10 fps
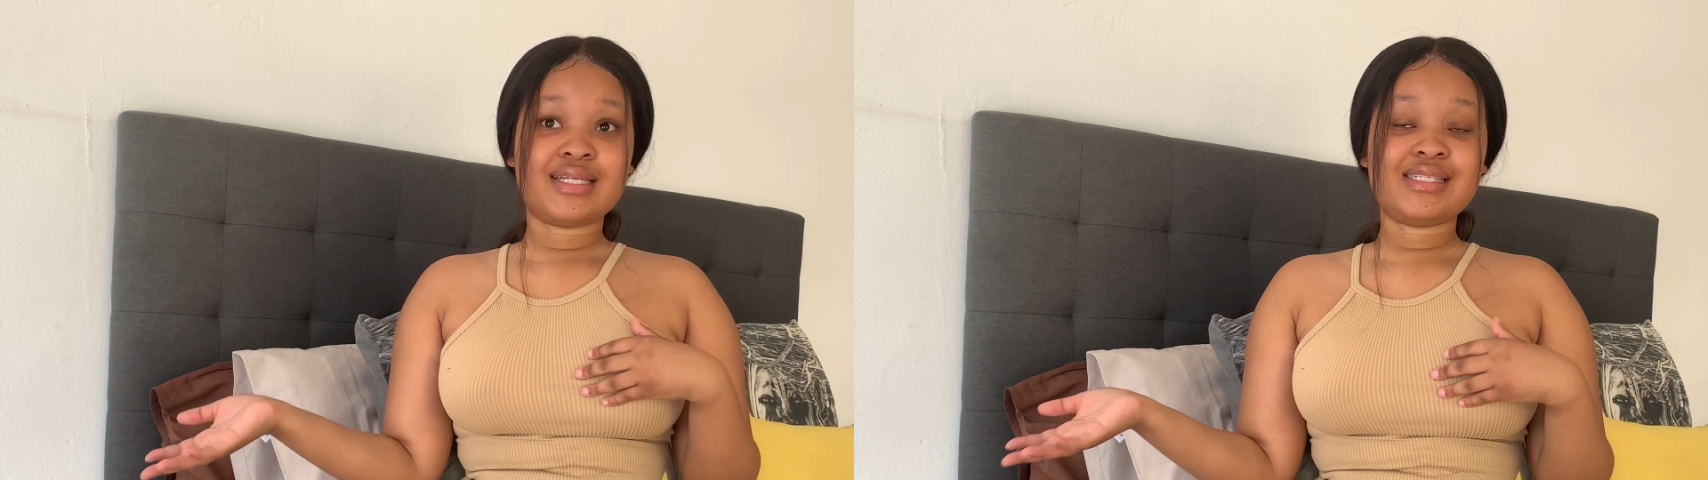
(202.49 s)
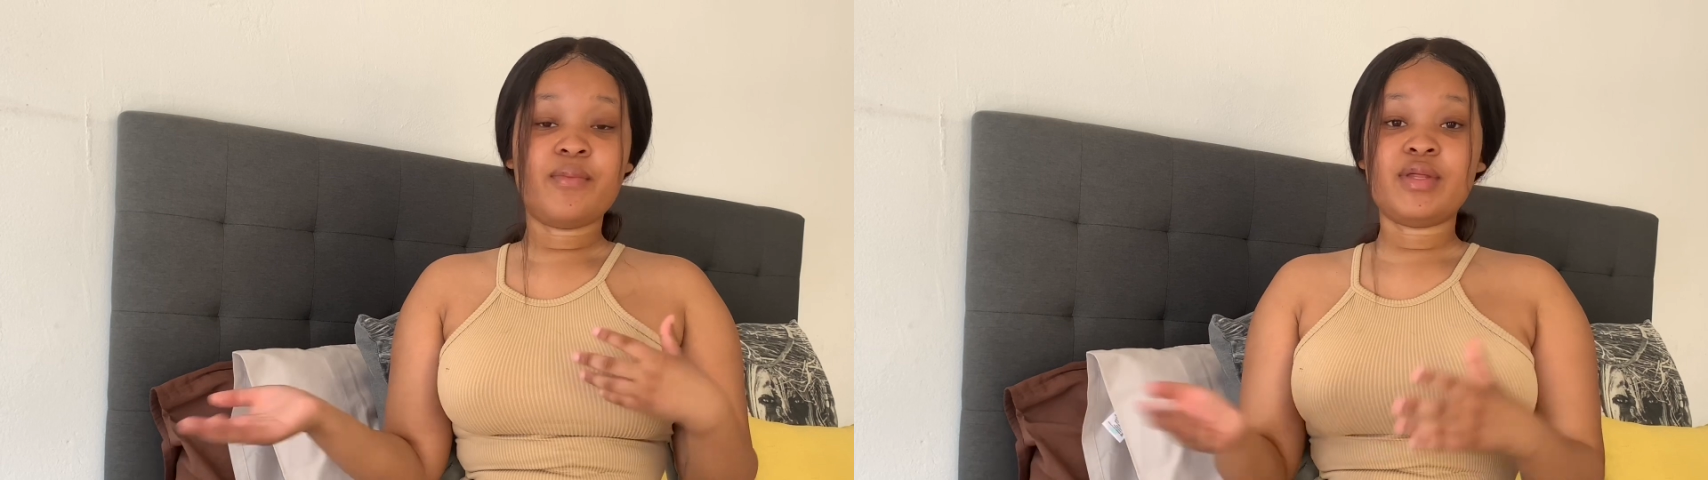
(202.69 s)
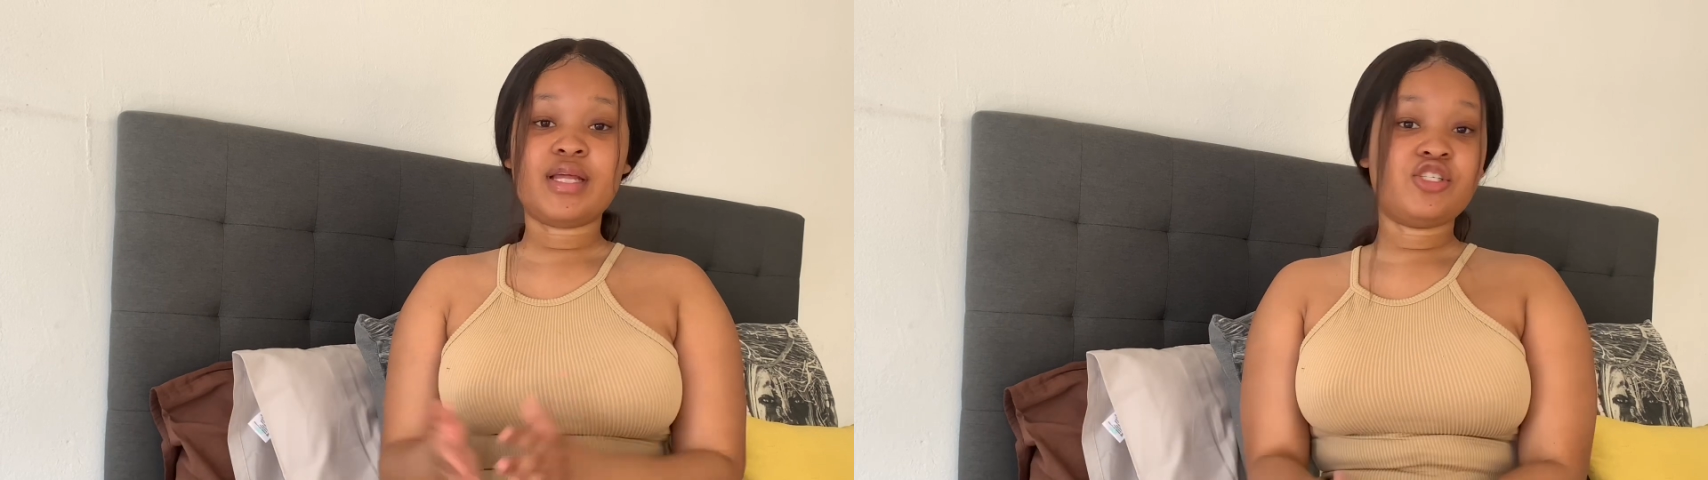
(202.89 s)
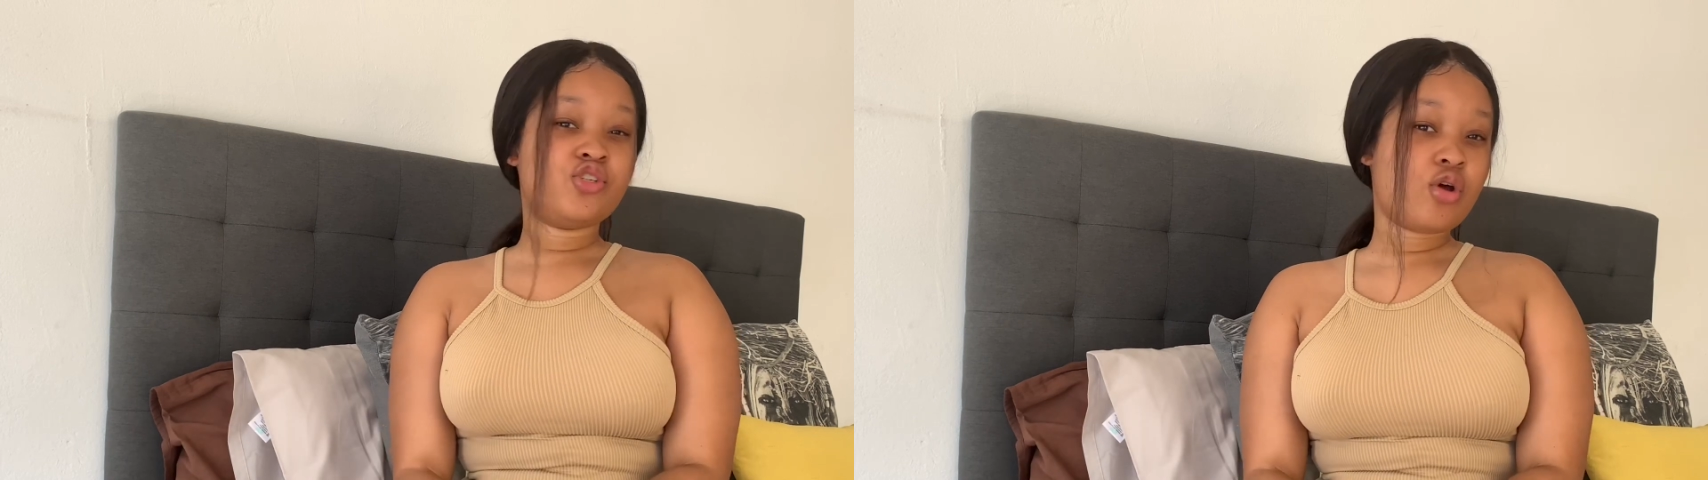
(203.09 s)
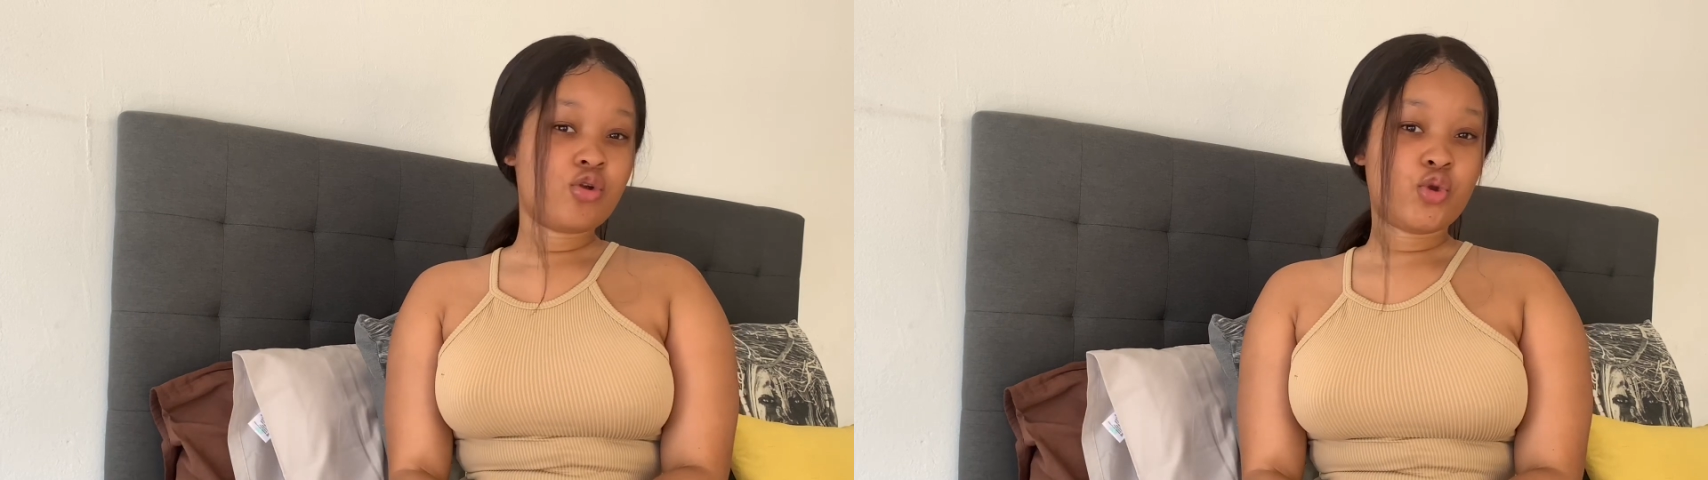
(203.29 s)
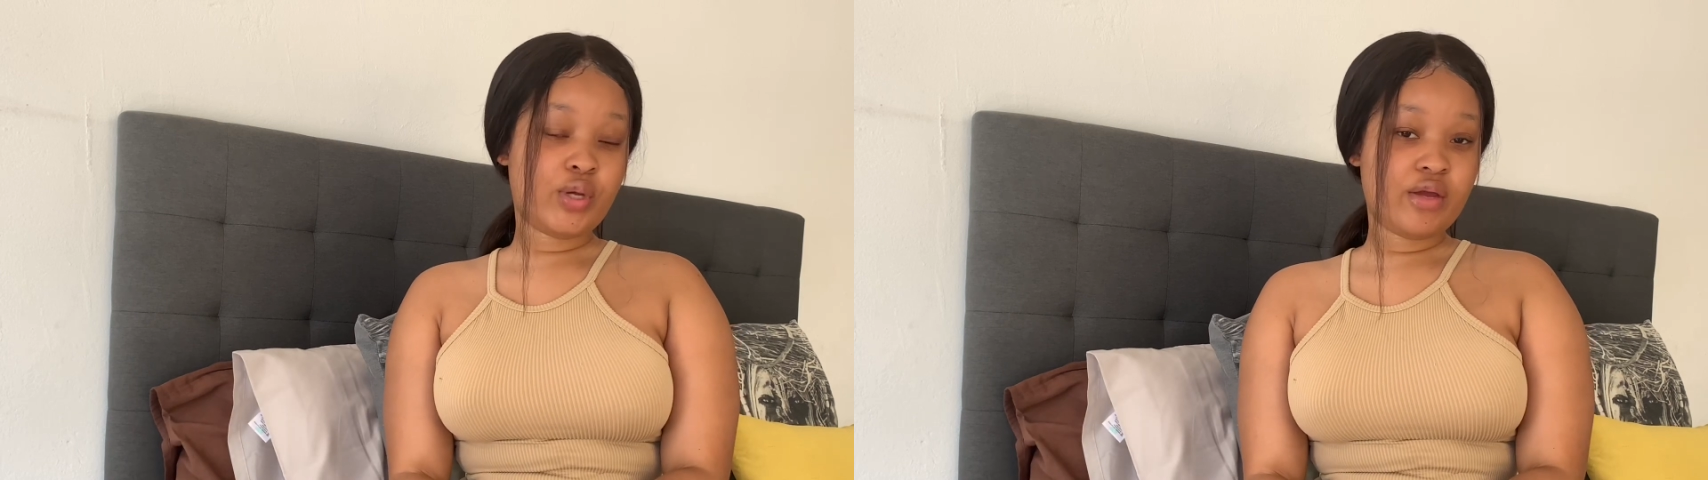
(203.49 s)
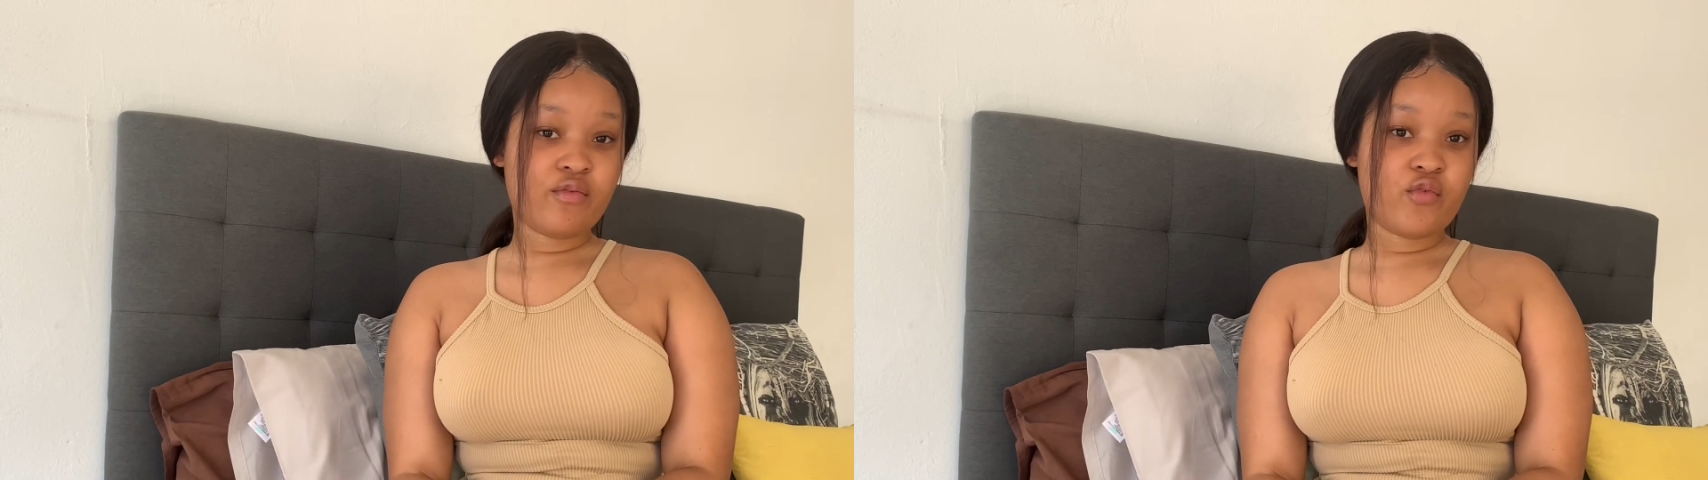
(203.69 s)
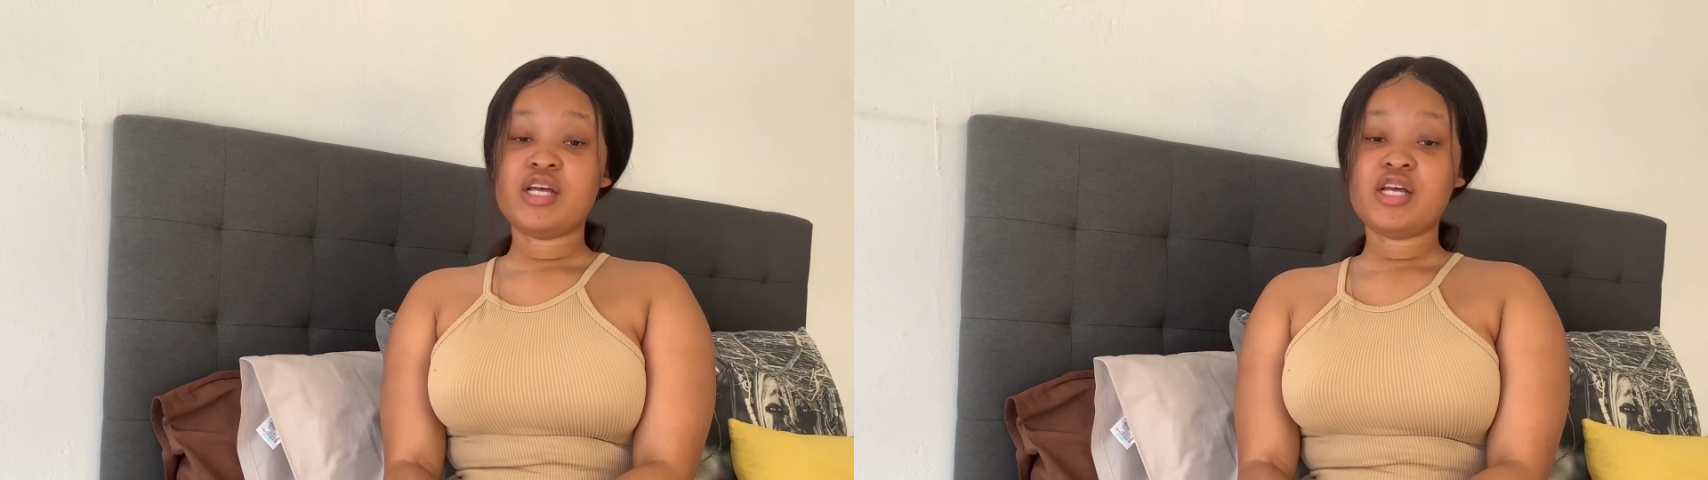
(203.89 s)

something that you're not looking for.